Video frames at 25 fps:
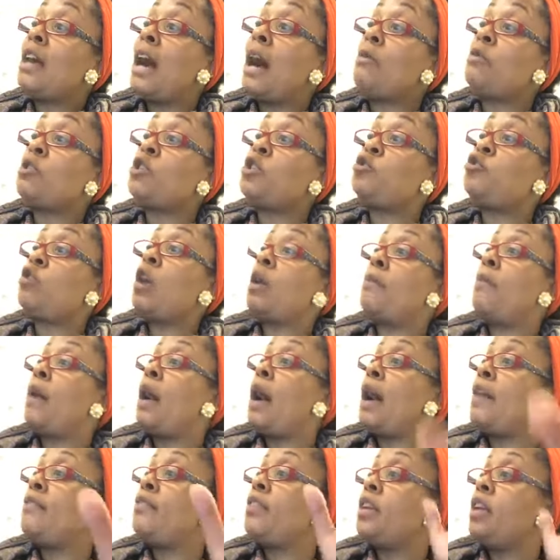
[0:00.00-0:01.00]
I was struck
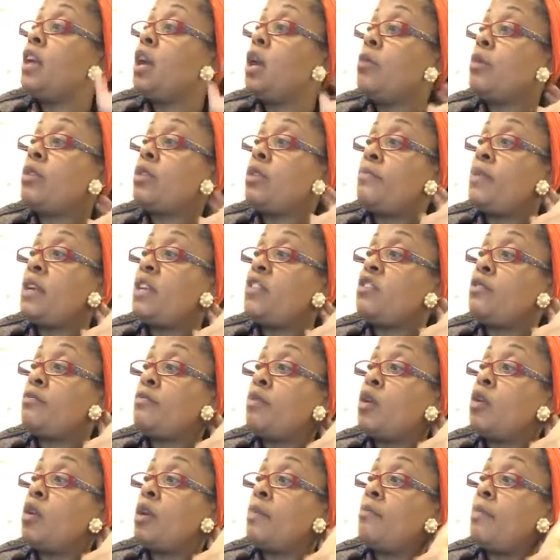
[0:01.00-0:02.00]
behind the ear with a piece of
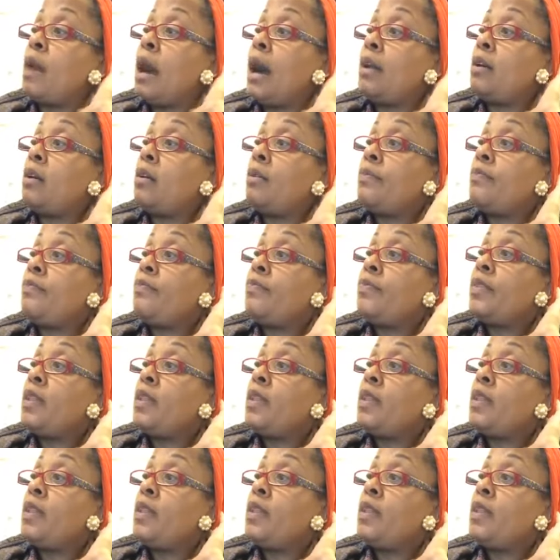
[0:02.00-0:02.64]
broken bottle.